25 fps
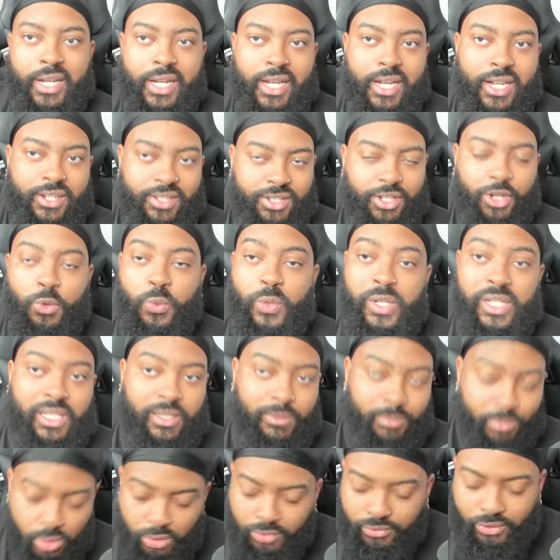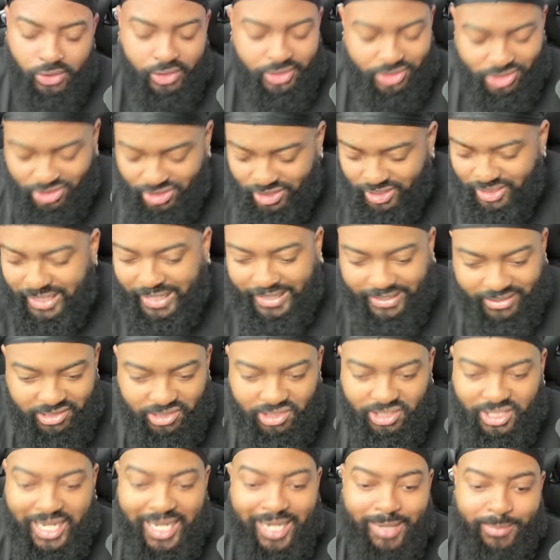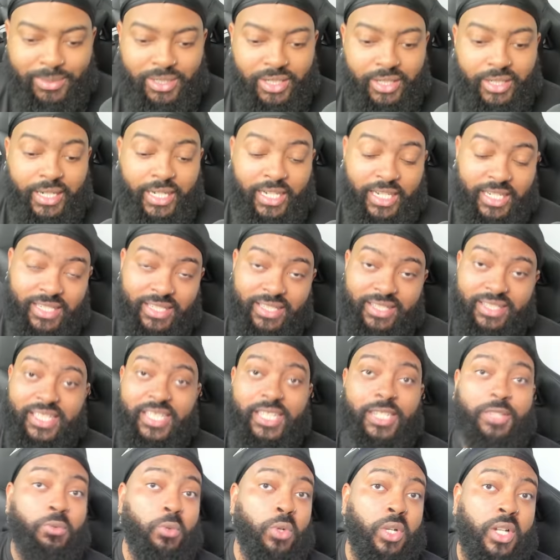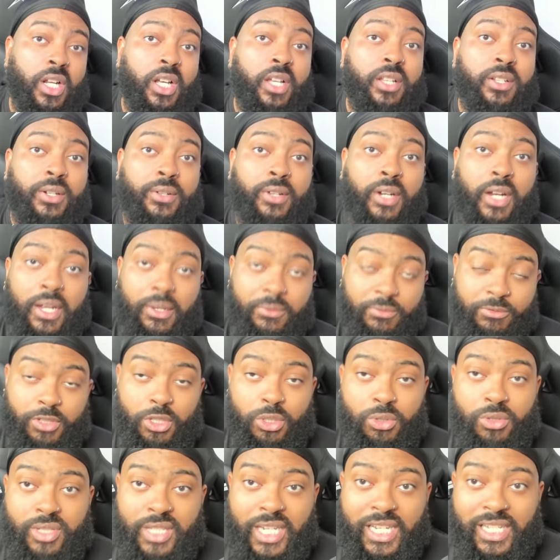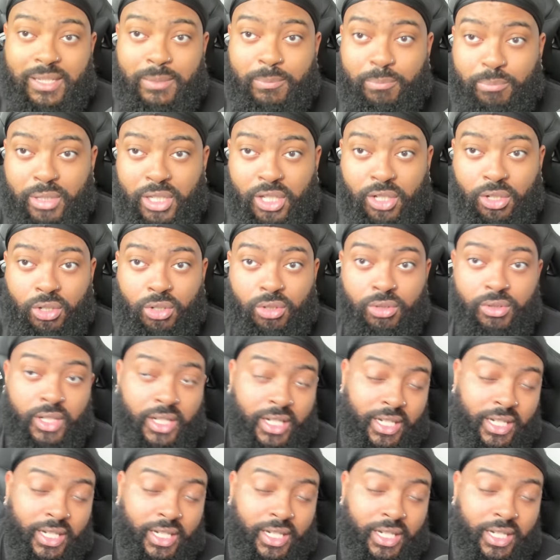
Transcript: so we can move on to the next chapter and see what other feuds they can build,